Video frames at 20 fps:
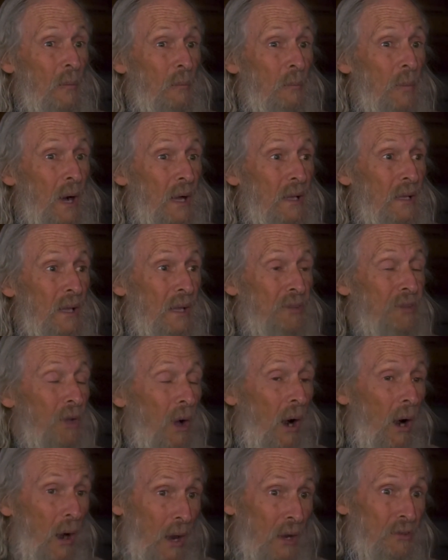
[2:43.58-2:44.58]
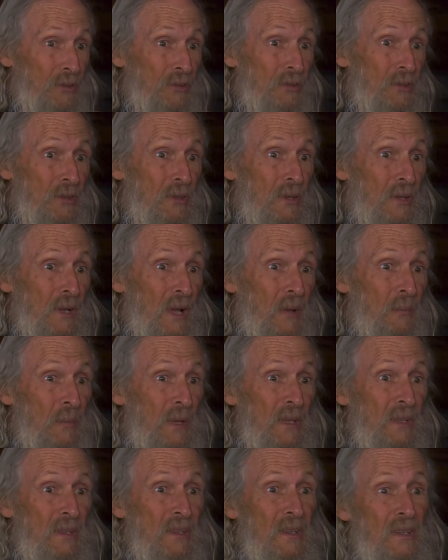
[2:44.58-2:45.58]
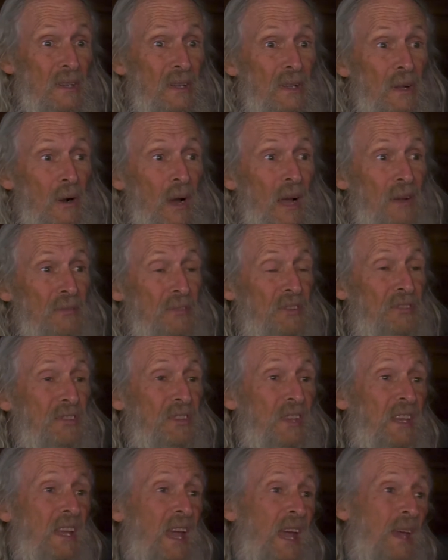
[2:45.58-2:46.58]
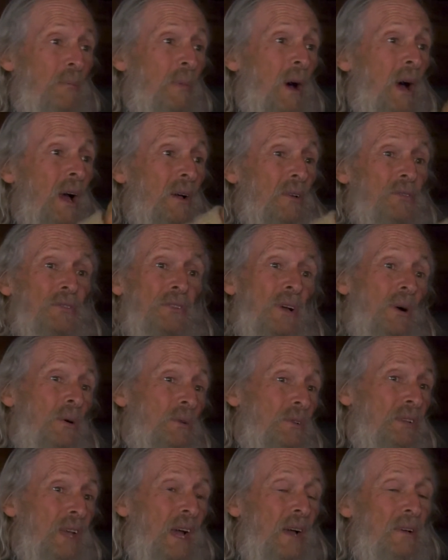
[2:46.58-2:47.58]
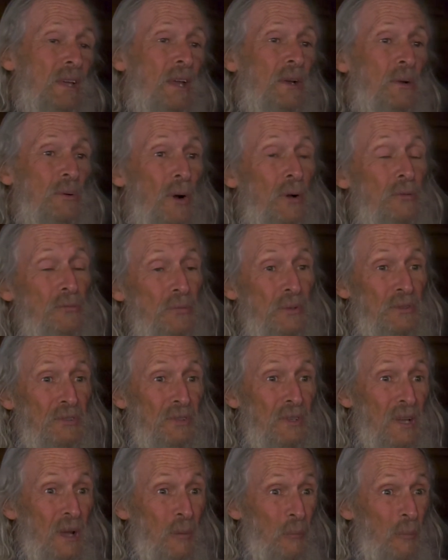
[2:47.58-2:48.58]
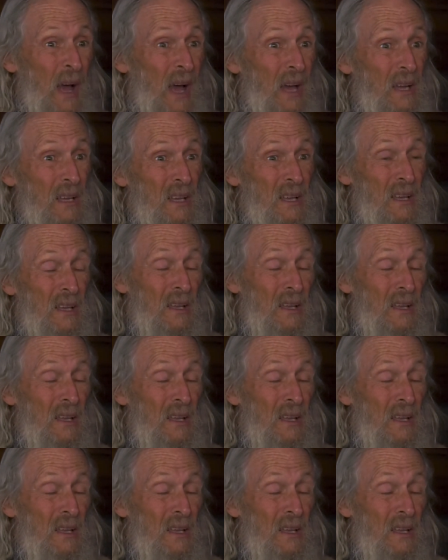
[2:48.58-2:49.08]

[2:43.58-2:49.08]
But it's harsh. I mean, you know, I have to ski 8 miles to go into town and get groceries and come back.